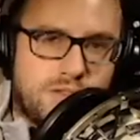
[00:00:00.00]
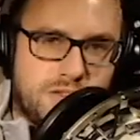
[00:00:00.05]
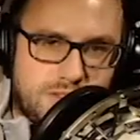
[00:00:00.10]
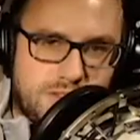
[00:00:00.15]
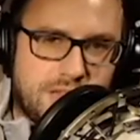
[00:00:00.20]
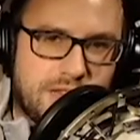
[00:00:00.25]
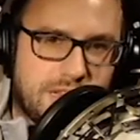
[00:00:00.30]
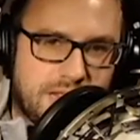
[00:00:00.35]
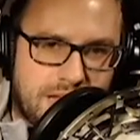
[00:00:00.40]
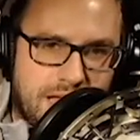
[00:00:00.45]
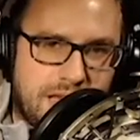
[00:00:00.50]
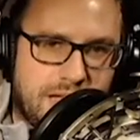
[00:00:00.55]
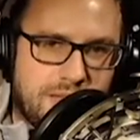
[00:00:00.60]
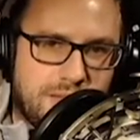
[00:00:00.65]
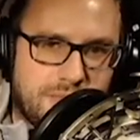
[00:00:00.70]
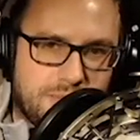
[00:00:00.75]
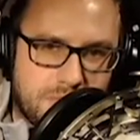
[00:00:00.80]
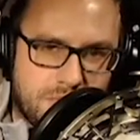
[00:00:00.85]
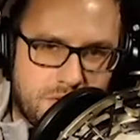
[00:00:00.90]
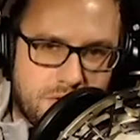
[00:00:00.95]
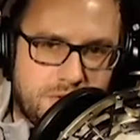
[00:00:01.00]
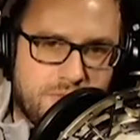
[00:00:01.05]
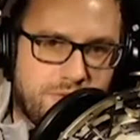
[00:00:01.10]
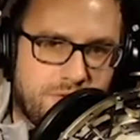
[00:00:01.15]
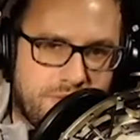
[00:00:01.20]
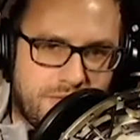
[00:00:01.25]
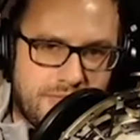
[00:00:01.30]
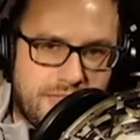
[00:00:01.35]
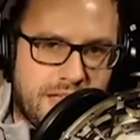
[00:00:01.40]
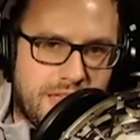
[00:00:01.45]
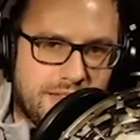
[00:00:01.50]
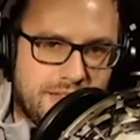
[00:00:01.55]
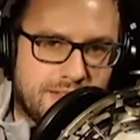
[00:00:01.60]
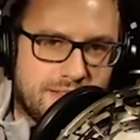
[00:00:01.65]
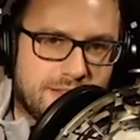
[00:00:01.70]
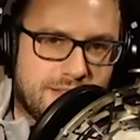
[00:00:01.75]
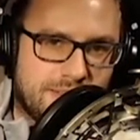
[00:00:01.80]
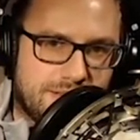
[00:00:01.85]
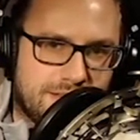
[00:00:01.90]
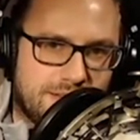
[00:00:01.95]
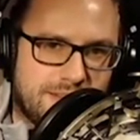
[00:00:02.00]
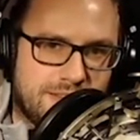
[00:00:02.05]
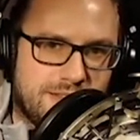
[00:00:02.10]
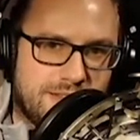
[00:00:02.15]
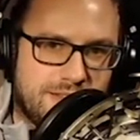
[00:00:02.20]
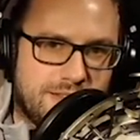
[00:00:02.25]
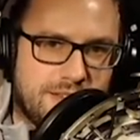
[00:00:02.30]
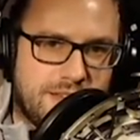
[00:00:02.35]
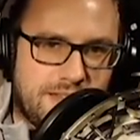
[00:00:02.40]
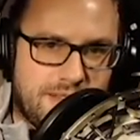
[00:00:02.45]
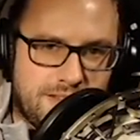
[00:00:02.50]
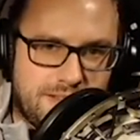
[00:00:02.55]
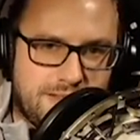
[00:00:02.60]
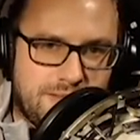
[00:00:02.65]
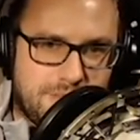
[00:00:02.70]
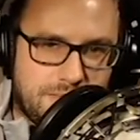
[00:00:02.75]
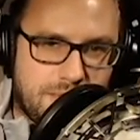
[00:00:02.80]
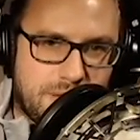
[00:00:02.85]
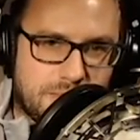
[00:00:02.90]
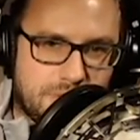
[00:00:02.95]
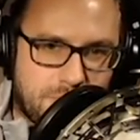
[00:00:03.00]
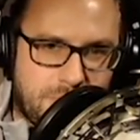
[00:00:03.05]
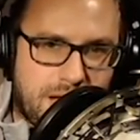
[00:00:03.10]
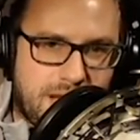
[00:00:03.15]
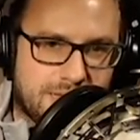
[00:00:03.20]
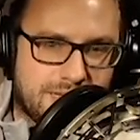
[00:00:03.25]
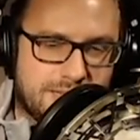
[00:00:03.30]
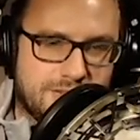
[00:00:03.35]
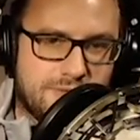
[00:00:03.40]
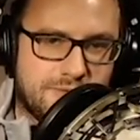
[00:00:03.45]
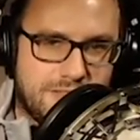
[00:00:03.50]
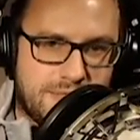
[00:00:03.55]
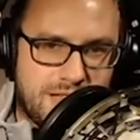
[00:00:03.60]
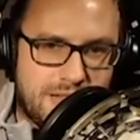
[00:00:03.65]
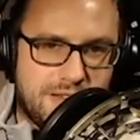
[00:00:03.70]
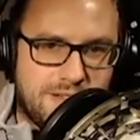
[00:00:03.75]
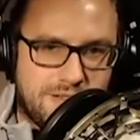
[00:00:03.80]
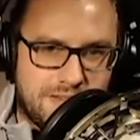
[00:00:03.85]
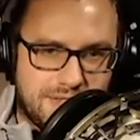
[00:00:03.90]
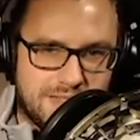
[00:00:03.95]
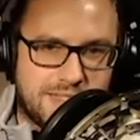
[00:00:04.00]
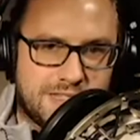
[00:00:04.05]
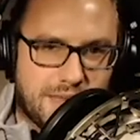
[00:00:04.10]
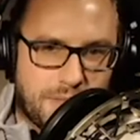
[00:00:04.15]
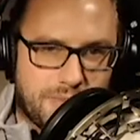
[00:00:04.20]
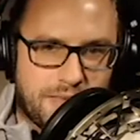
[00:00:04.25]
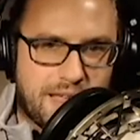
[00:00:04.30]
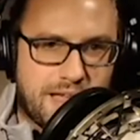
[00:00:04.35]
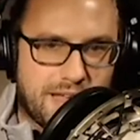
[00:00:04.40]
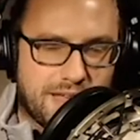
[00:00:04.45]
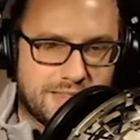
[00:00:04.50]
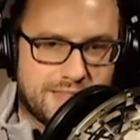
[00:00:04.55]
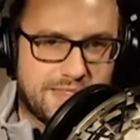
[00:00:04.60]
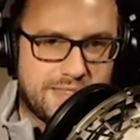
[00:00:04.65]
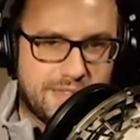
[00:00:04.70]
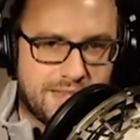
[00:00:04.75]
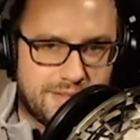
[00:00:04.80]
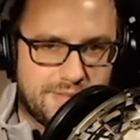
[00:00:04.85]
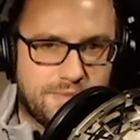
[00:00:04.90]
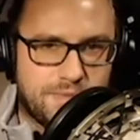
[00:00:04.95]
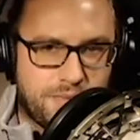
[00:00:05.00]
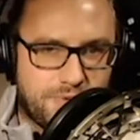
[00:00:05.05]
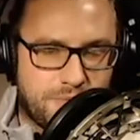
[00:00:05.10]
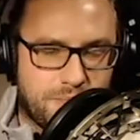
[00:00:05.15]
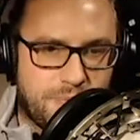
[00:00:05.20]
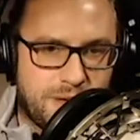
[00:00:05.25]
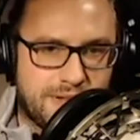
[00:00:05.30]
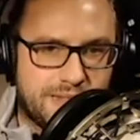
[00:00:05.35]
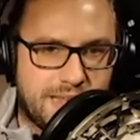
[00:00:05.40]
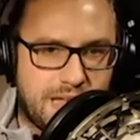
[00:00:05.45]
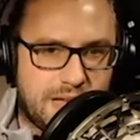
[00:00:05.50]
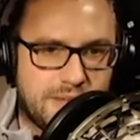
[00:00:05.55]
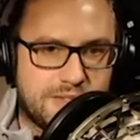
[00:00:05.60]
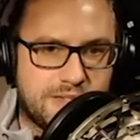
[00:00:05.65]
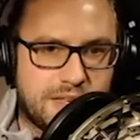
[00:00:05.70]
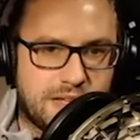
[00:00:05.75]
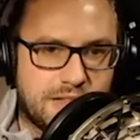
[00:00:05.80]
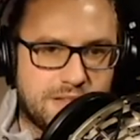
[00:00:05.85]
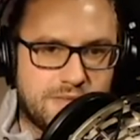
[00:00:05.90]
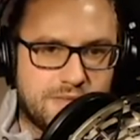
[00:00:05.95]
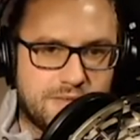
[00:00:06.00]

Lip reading: did a light move and then that was positive, and then you did something else that for big days. He's like,